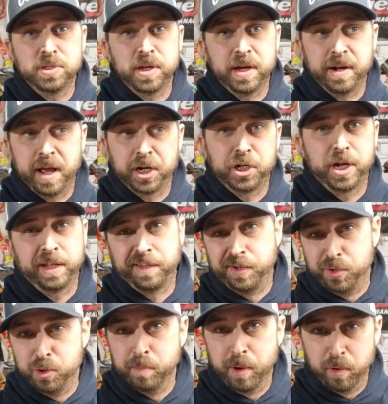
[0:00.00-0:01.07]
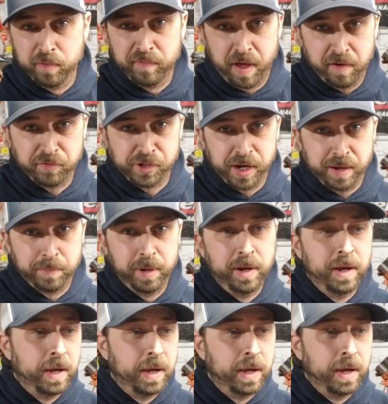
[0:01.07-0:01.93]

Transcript: and I actually got to do my own valve job.